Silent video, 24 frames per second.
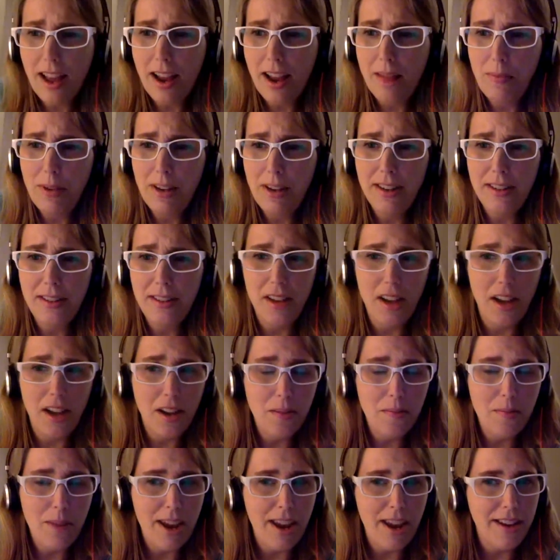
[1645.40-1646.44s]
I mean, it's
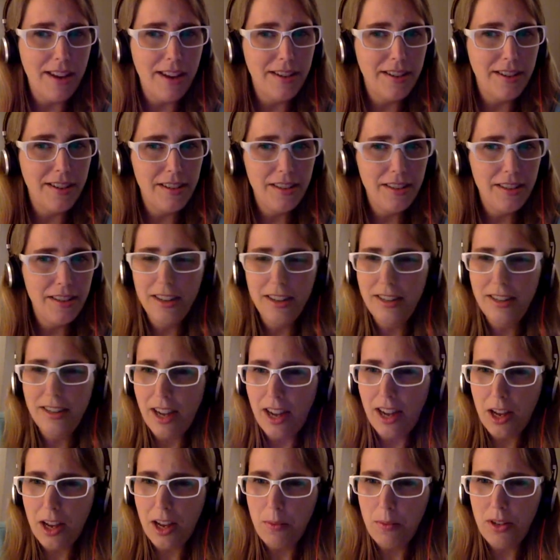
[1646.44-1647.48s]
unmanned,
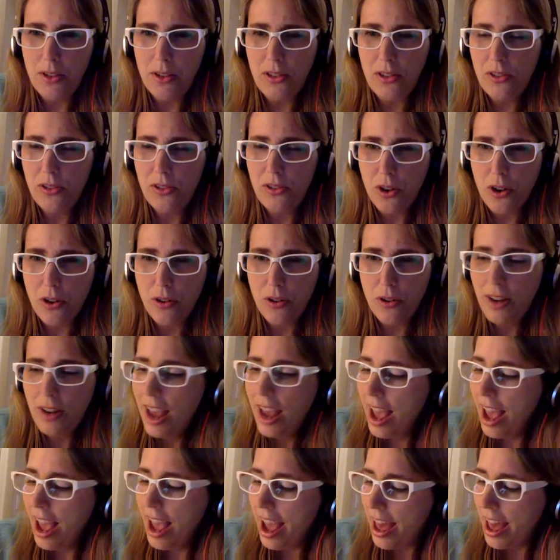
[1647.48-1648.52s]
autonomous drone.
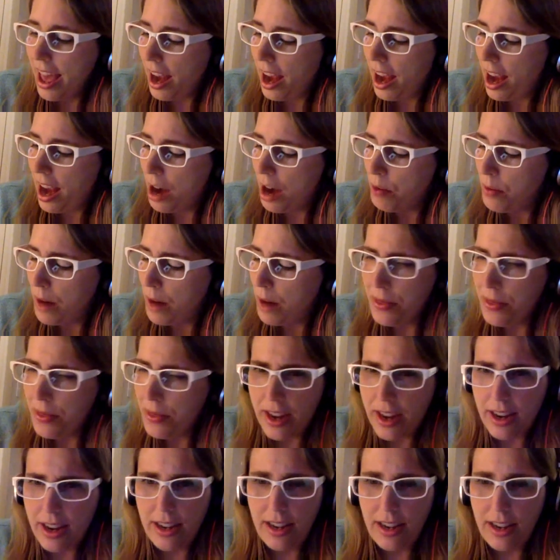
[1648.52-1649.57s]
And I, I read
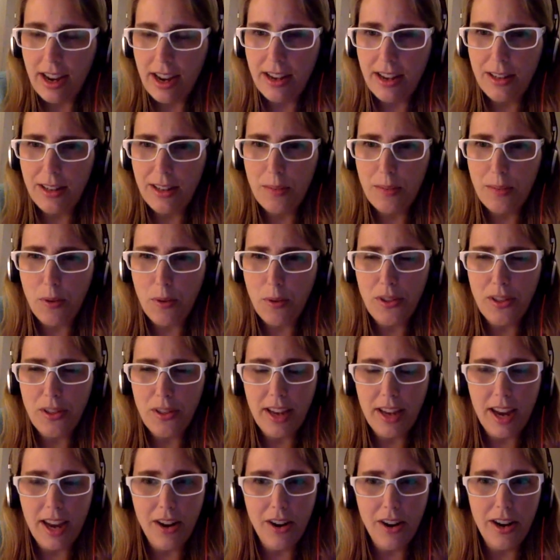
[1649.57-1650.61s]
that it, it's supposed to
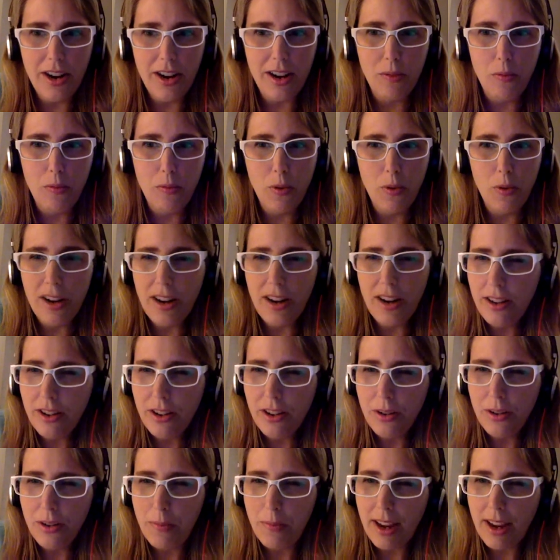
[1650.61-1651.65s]
carry a
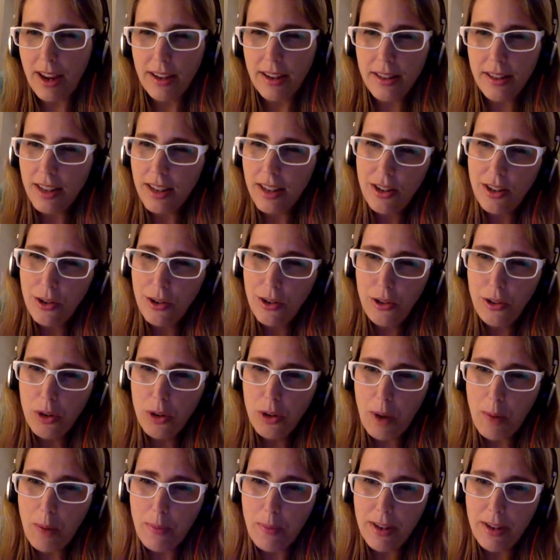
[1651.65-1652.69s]
100 megaton nuclear
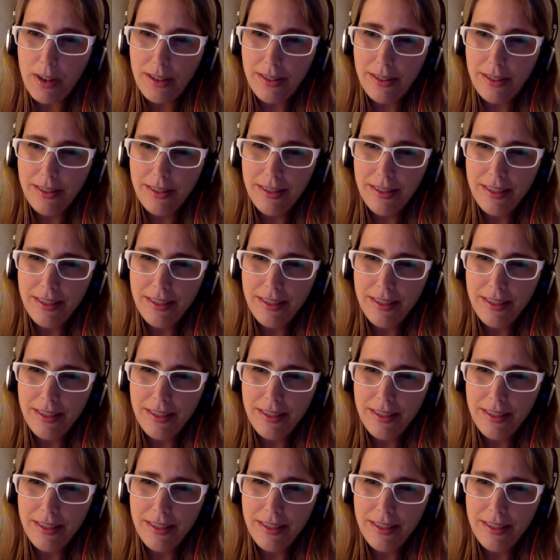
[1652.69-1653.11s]
weapon.